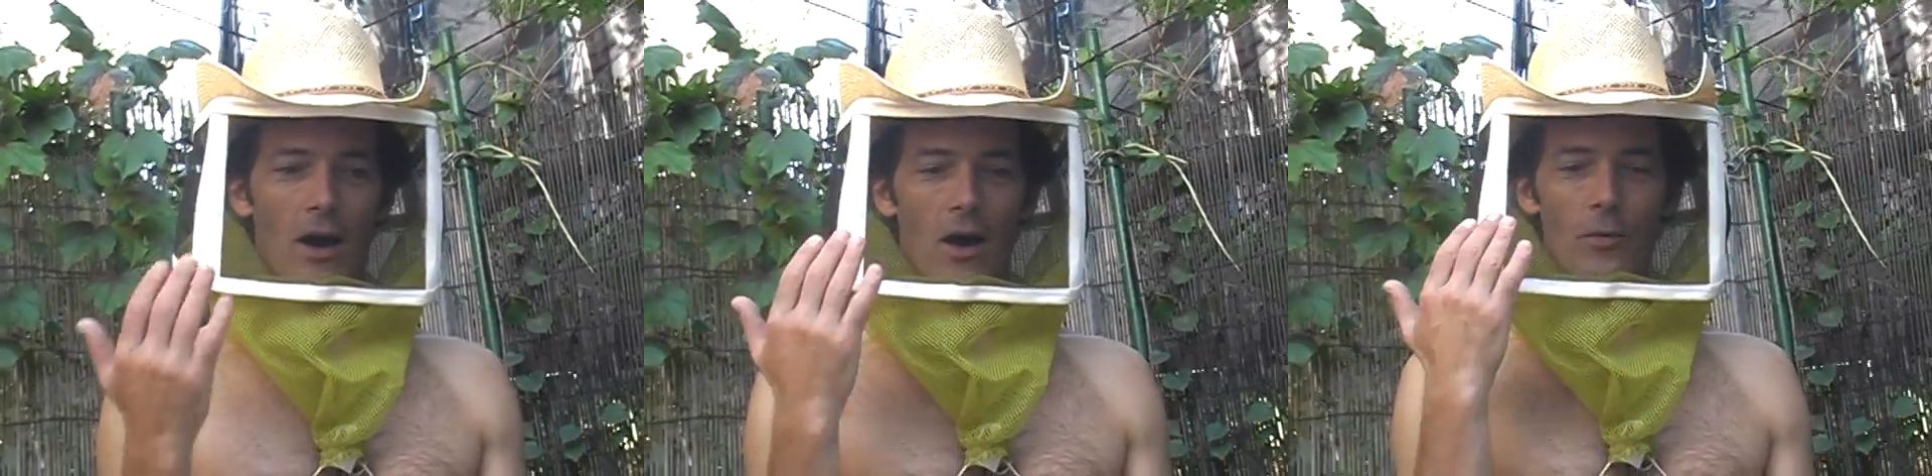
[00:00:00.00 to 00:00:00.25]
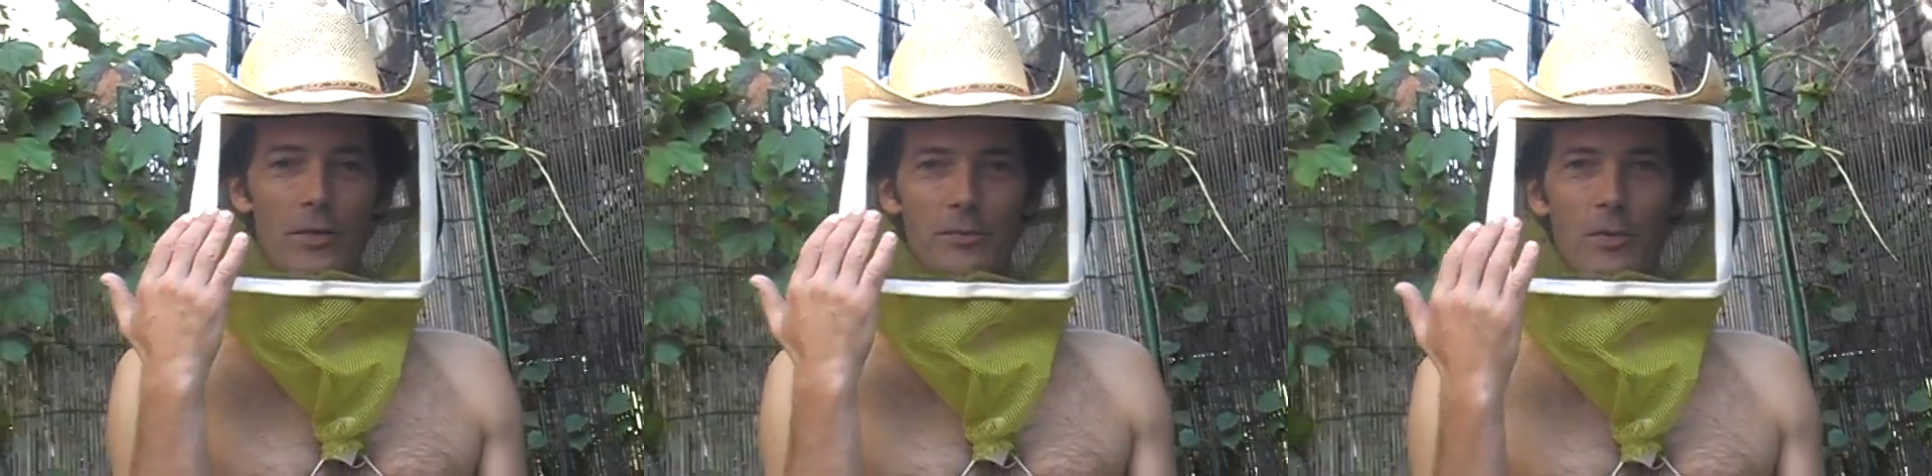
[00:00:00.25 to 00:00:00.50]

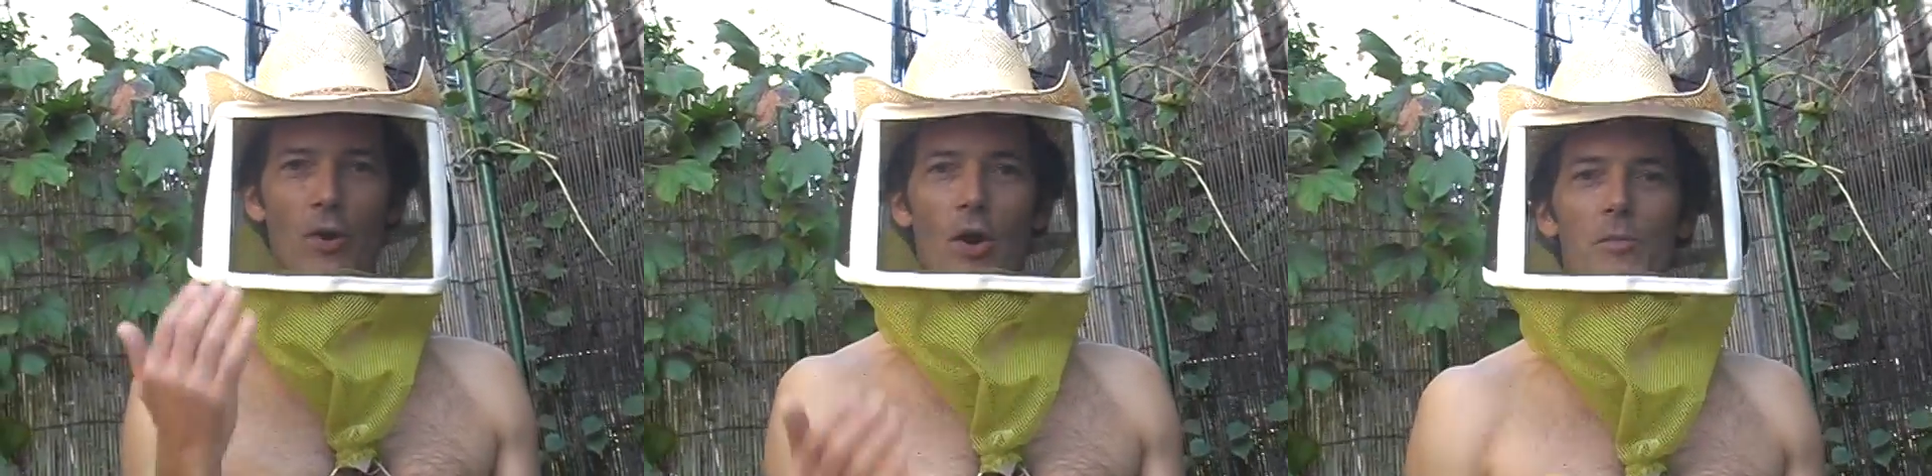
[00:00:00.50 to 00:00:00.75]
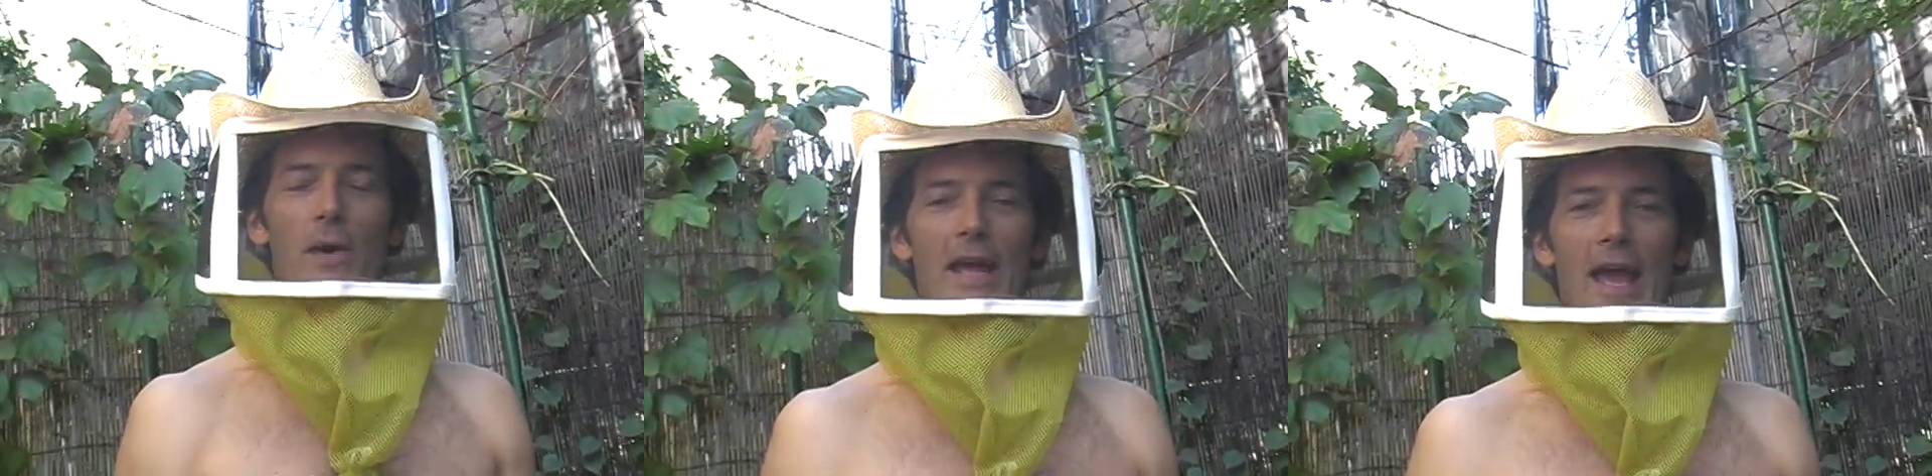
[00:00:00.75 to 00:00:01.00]
always put
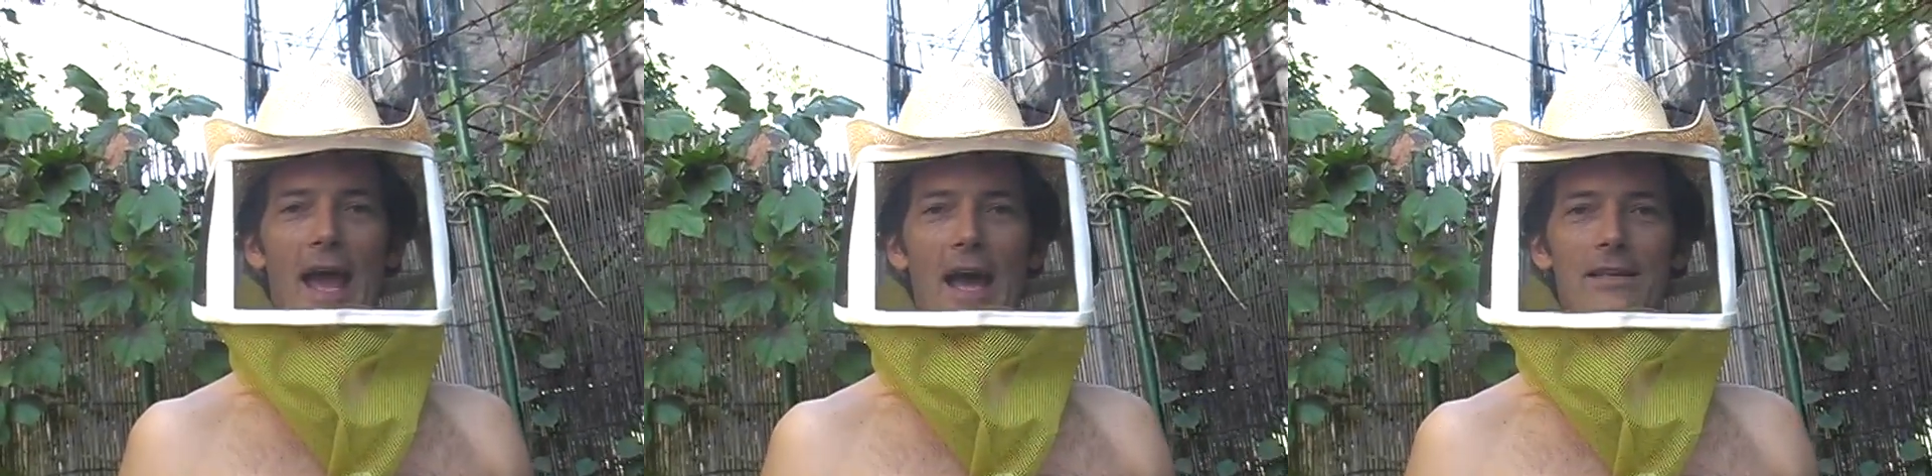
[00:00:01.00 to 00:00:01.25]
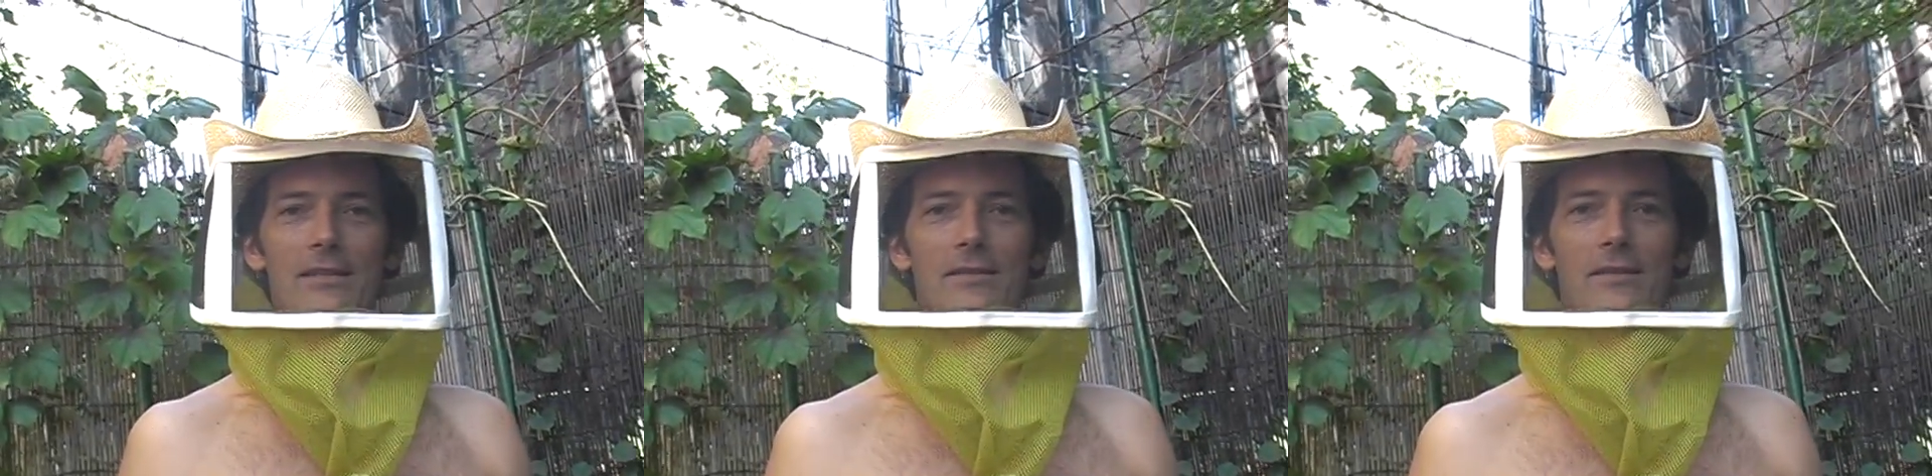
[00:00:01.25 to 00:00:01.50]
on my
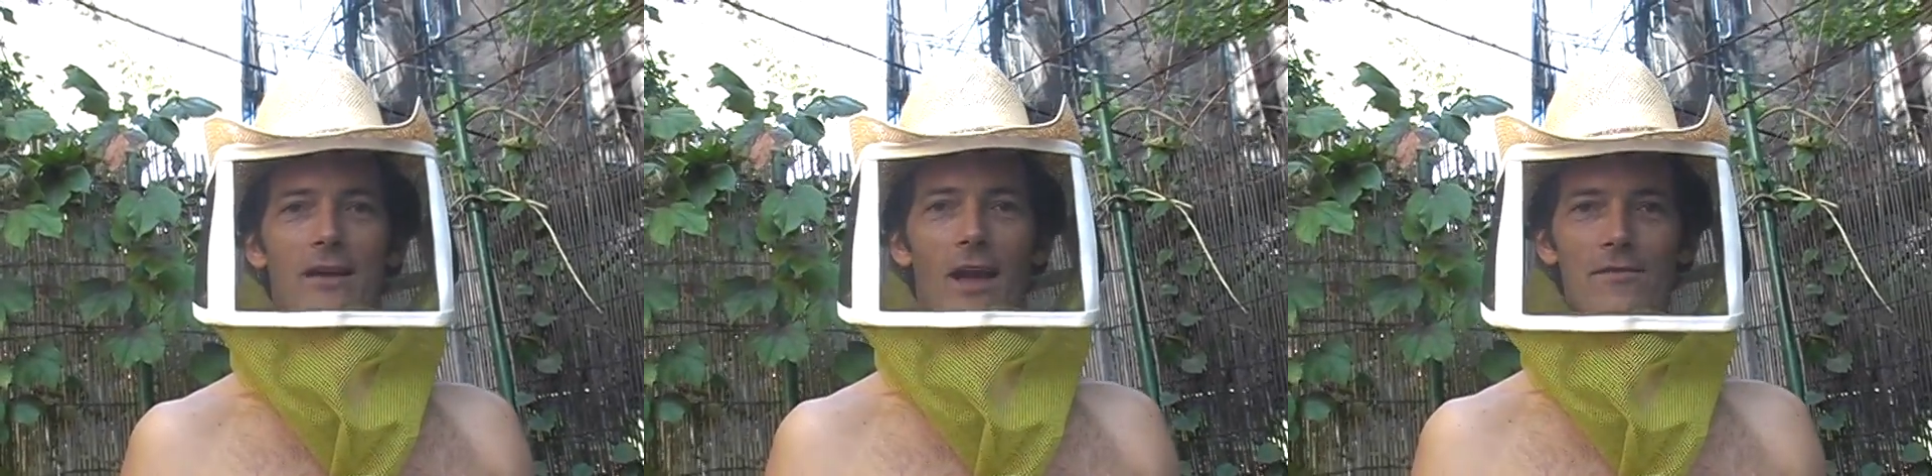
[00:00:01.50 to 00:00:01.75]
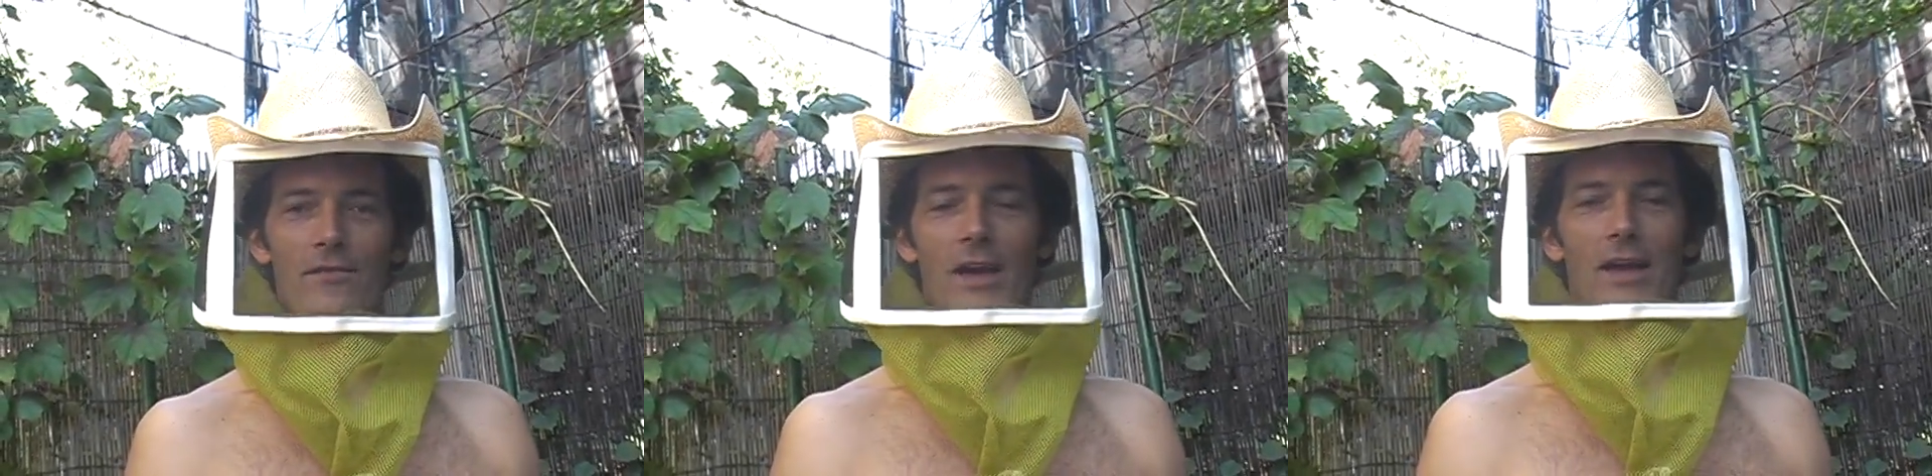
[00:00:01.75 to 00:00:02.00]
hat
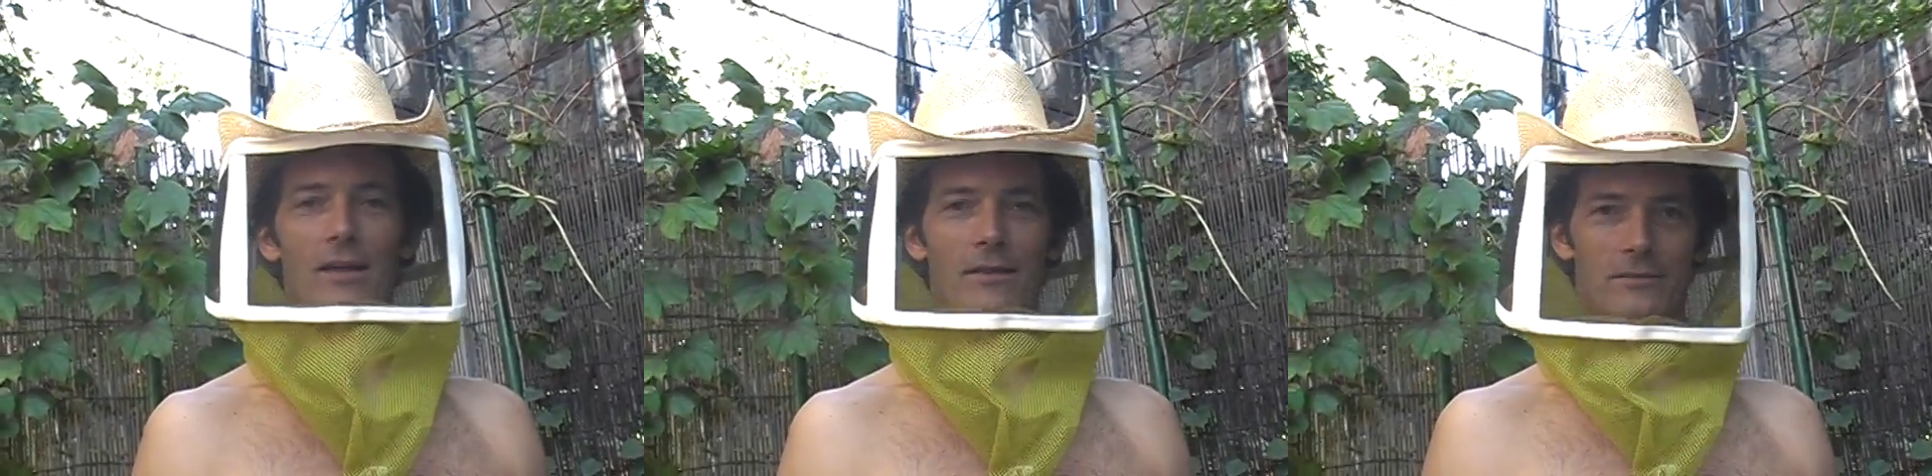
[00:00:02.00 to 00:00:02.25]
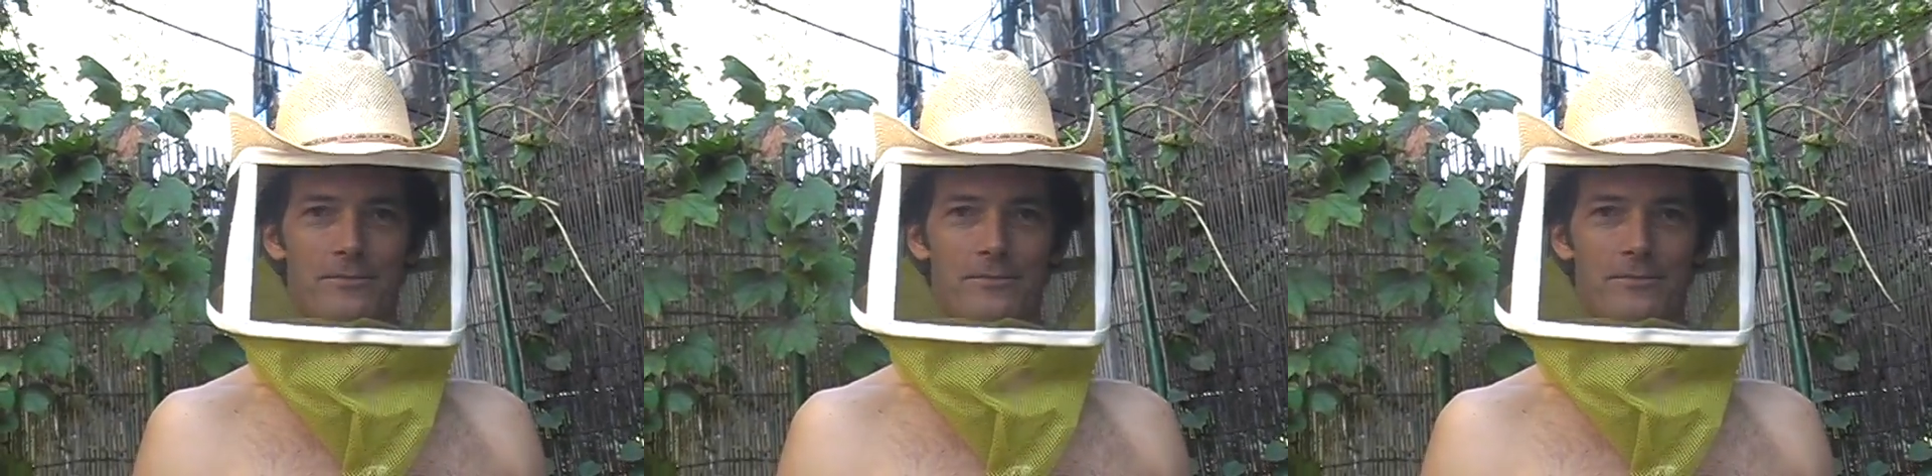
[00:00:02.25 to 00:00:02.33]
and veil.